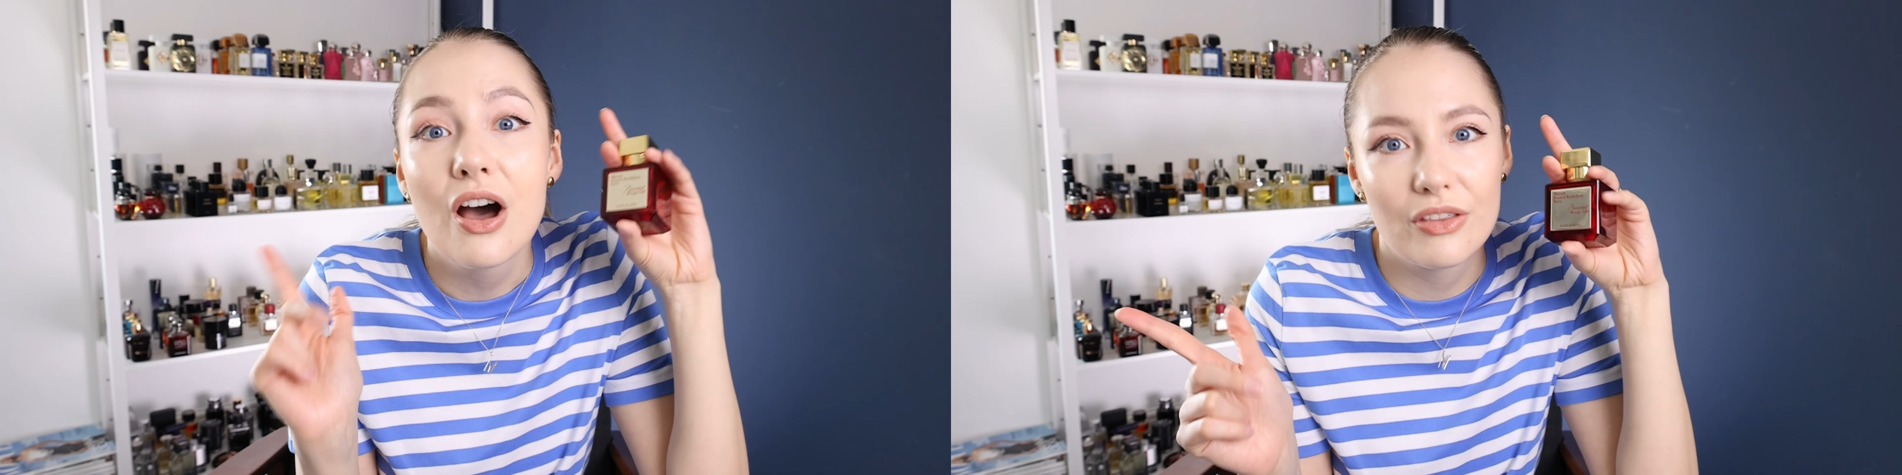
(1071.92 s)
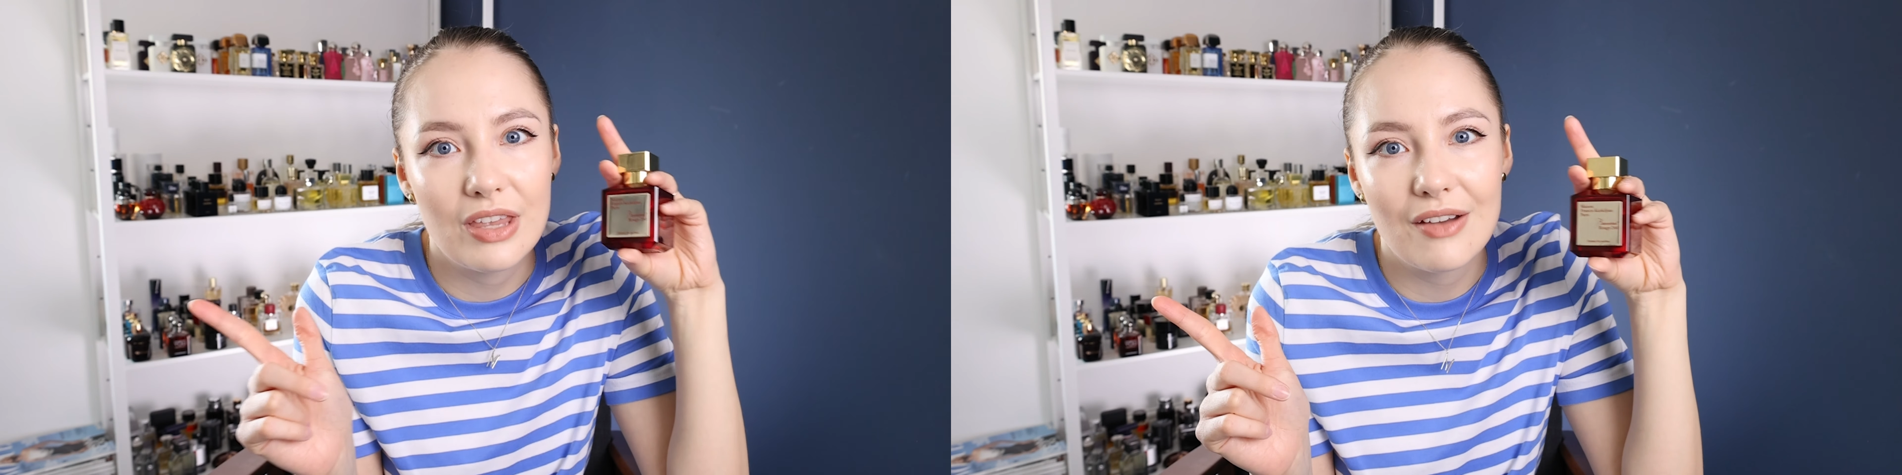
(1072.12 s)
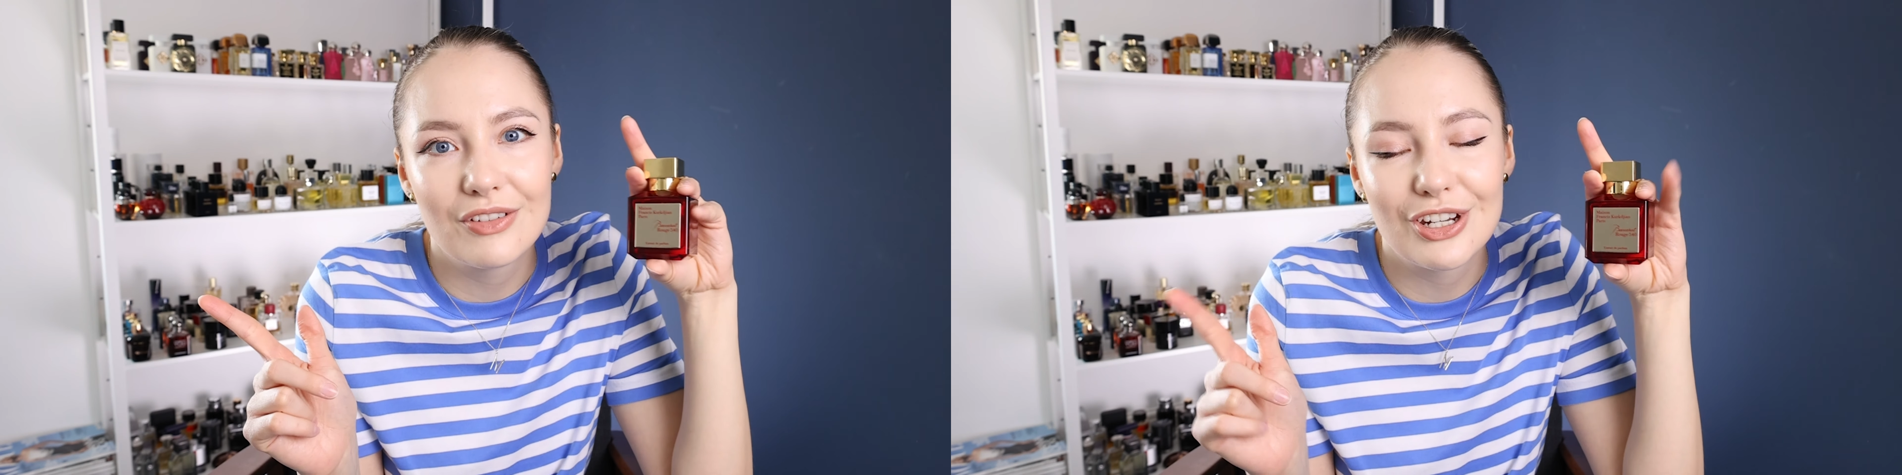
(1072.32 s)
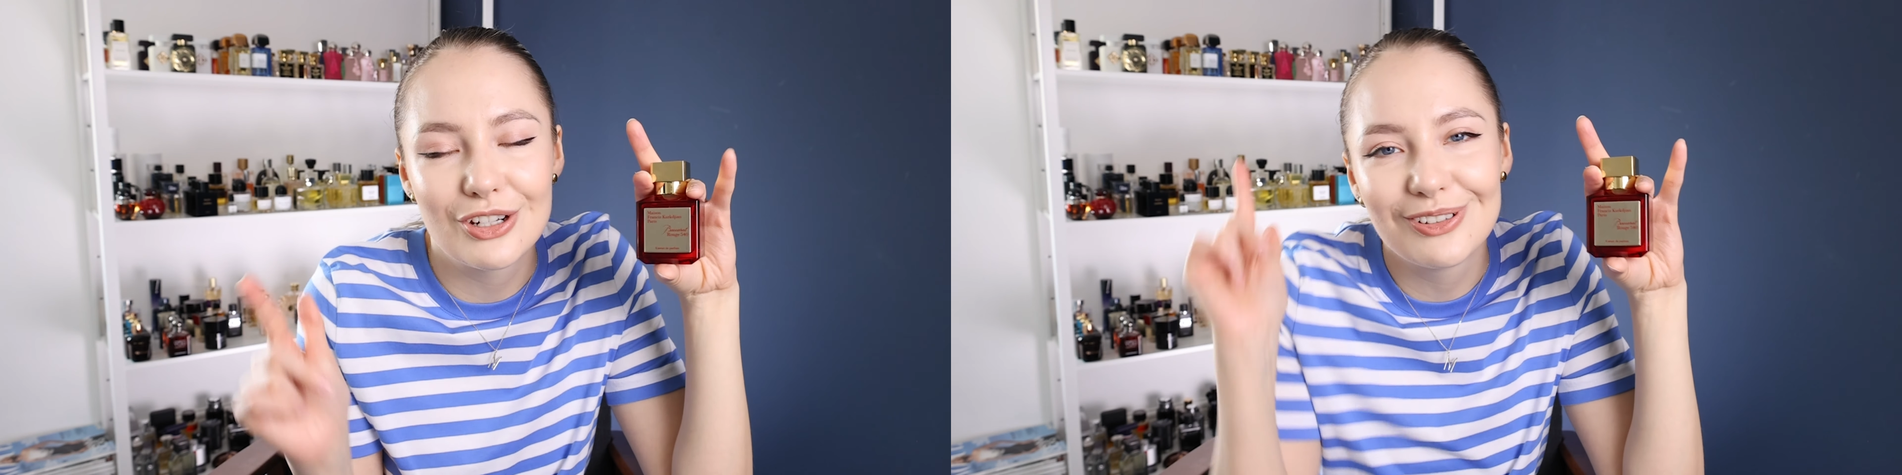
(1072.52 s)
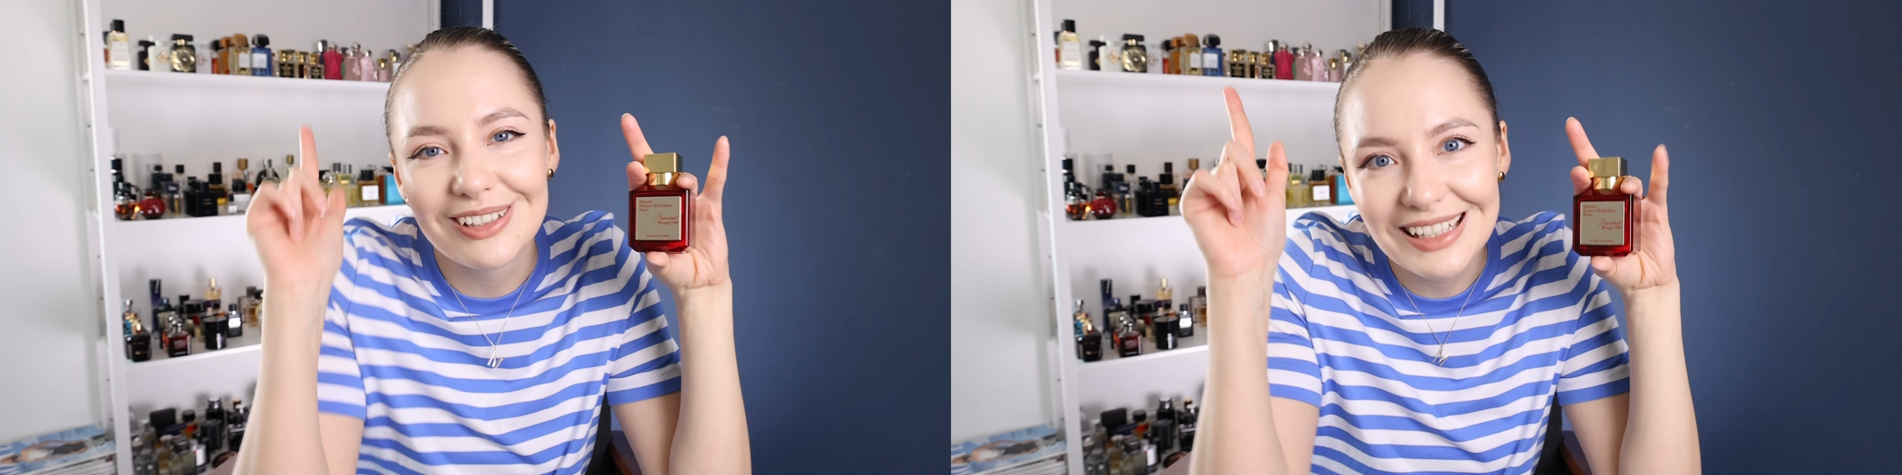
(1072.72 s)
on the other
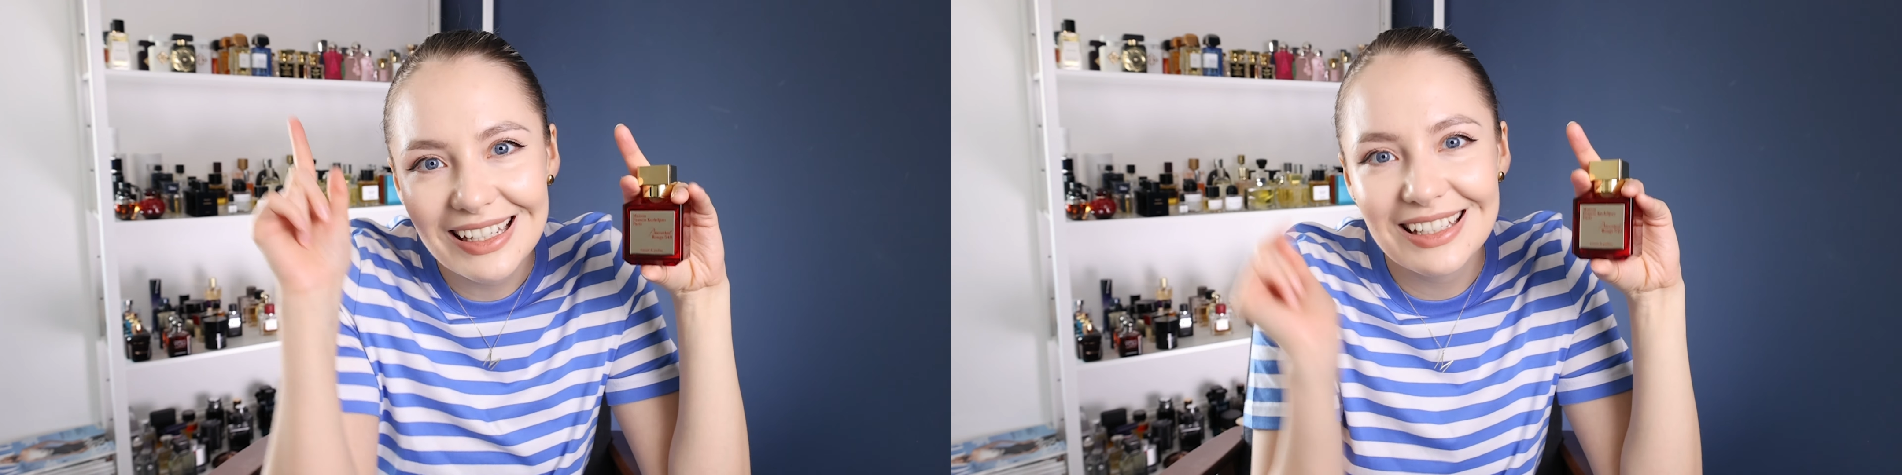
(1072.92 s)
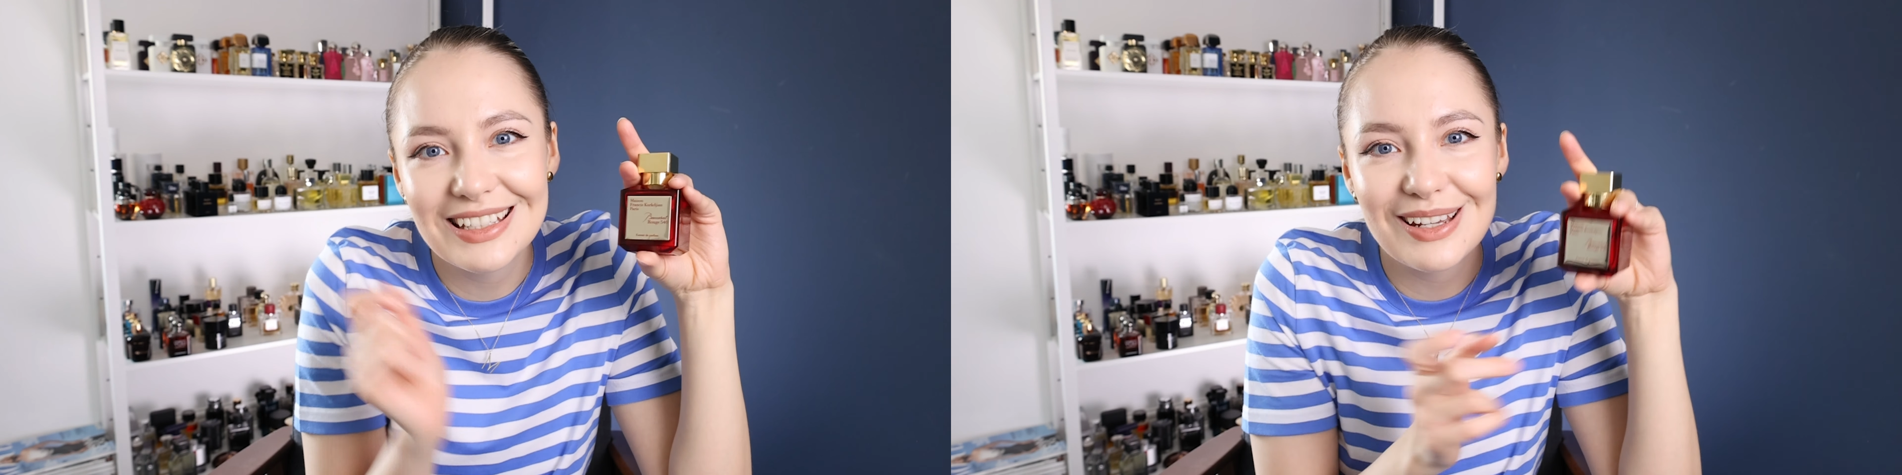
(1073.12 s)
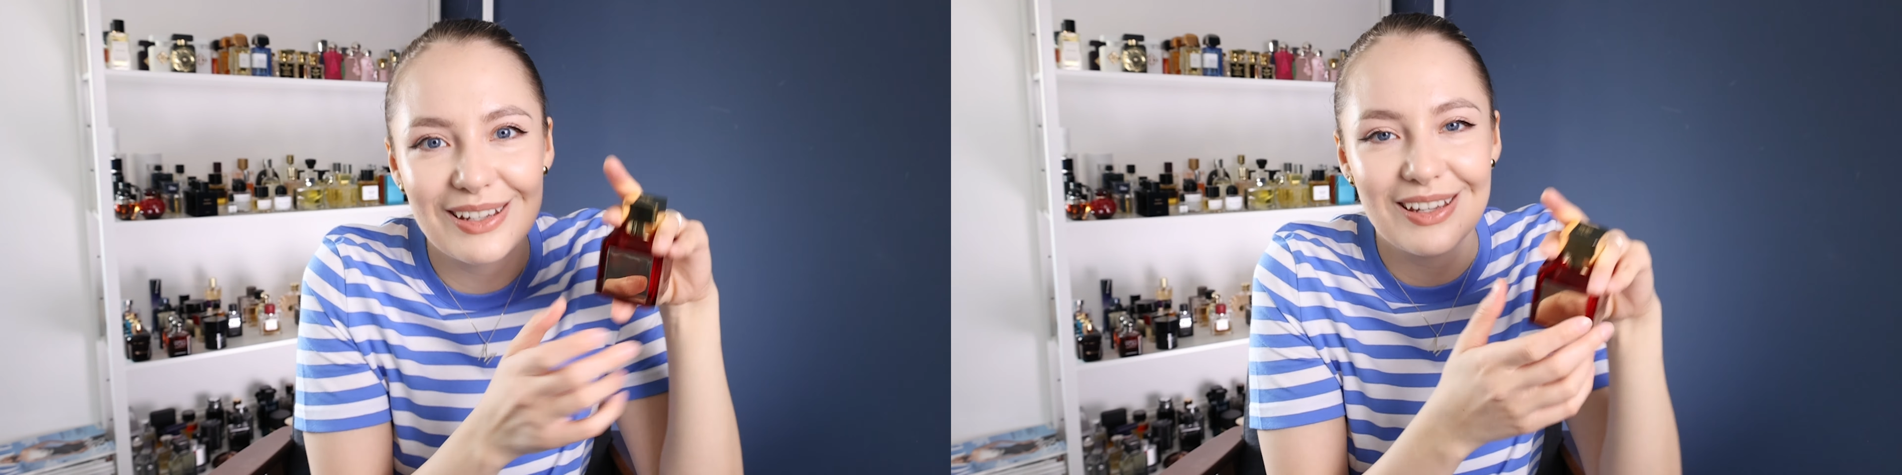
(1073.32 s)
channel. I'll link it down,